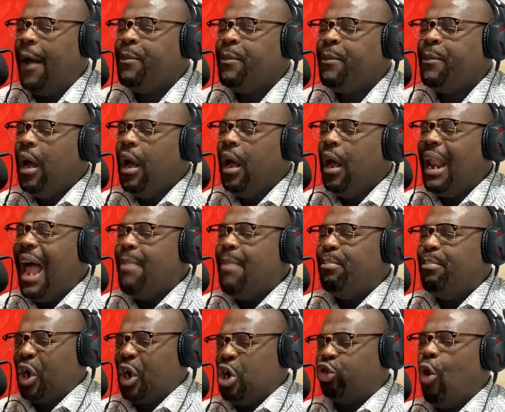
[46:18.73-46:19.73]
la
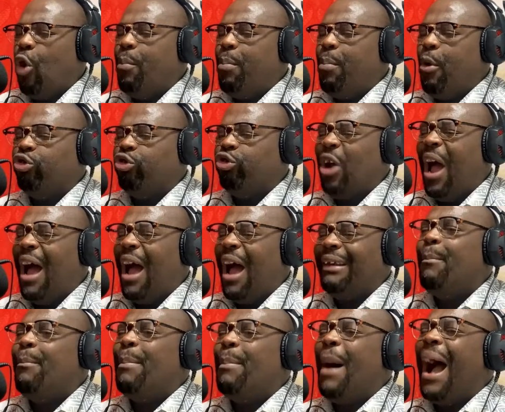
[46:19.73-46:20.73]
pre to bo sha
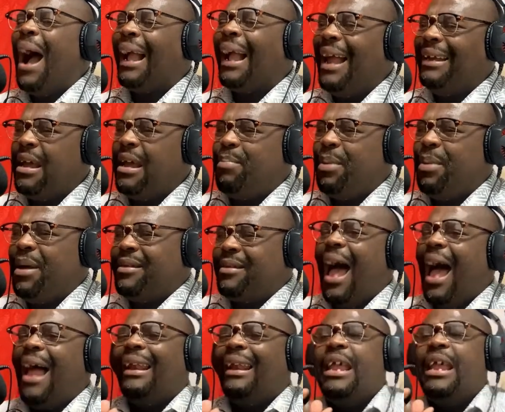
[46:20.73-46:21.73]
da ba ga de be
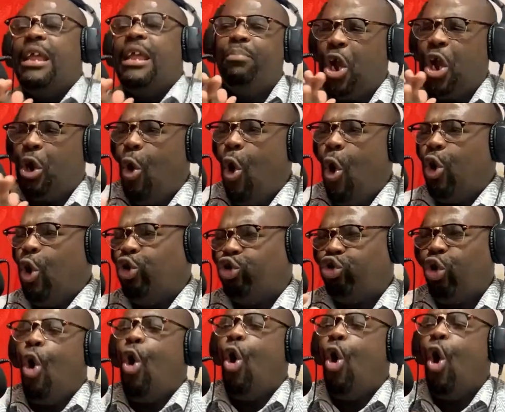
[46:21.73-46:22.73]
za li pre kolo
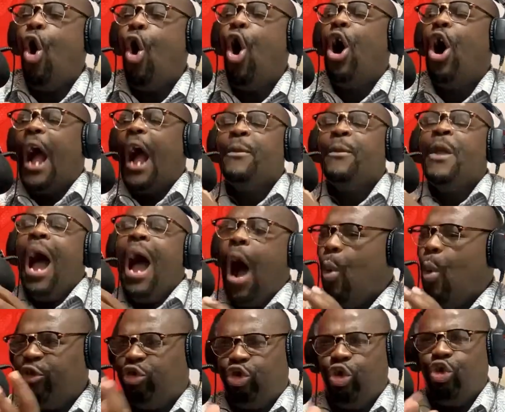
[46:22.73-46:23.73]
to hoga. I
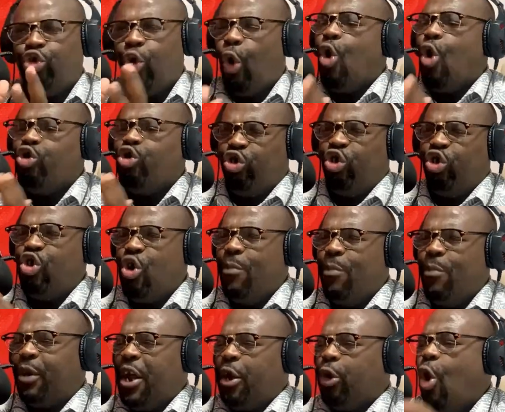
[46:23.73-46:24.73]
want you to continue
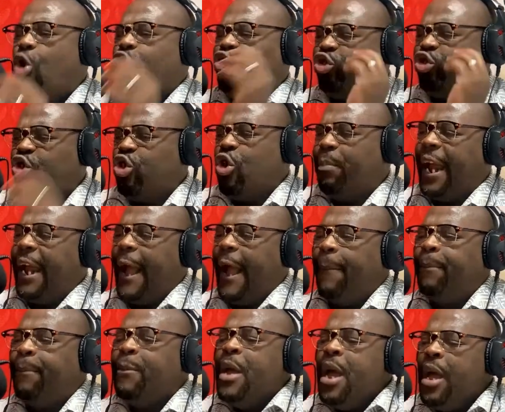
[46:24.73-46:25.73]
praying, continue praying.
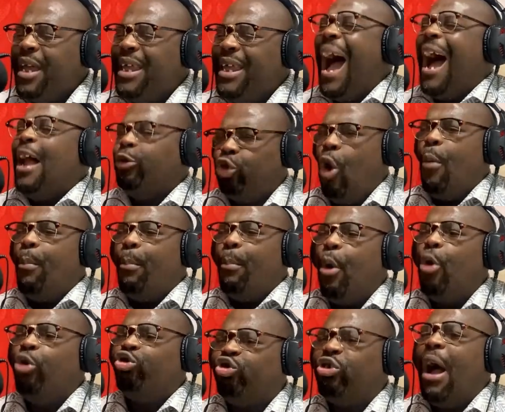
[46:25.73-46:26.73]
Ya do
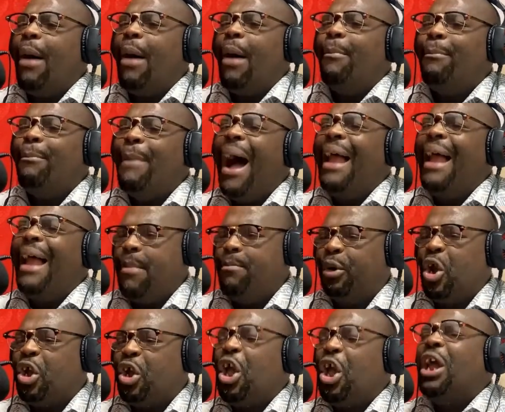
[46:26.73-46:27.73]
bo sha ma le
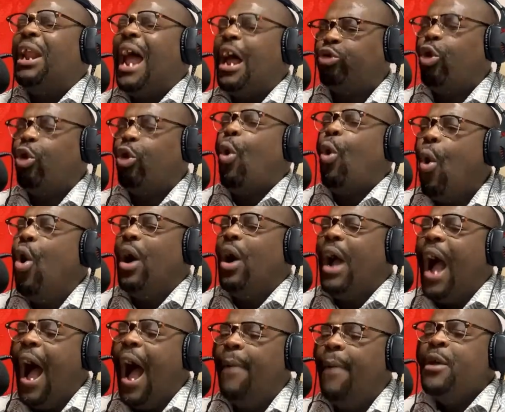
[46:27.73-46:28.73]
pre ke la to
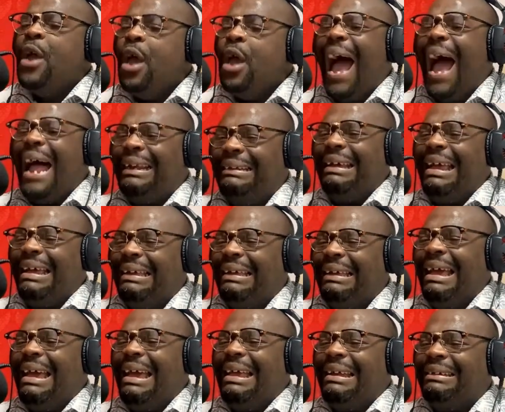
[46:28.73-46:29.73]
hoga. Ya de
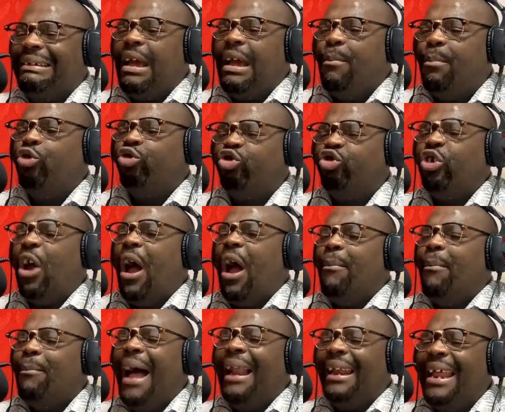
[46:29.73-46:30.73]
ge de bo sha
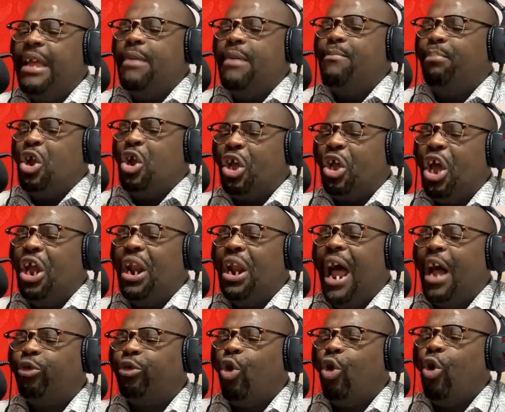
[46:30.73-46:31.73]
ma li pre ke la
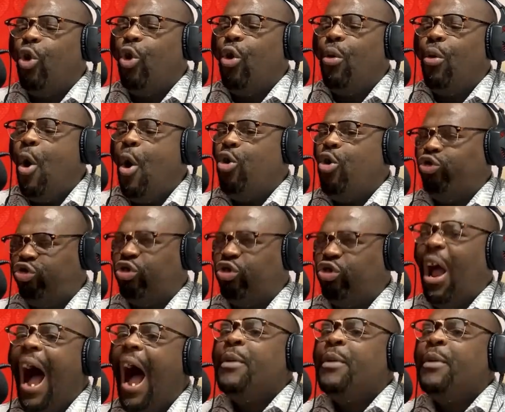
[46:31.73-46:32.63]
to lo bo sha ha.